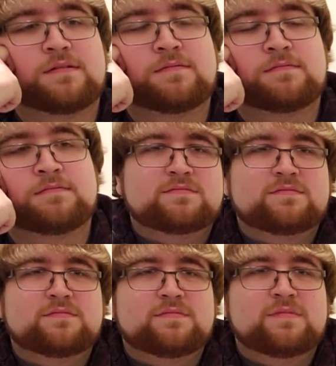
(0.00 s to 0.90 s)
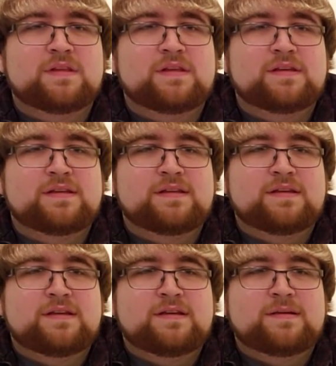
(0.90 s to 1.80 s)

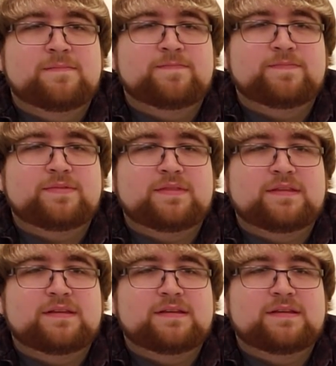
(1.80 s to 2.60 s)
(silence)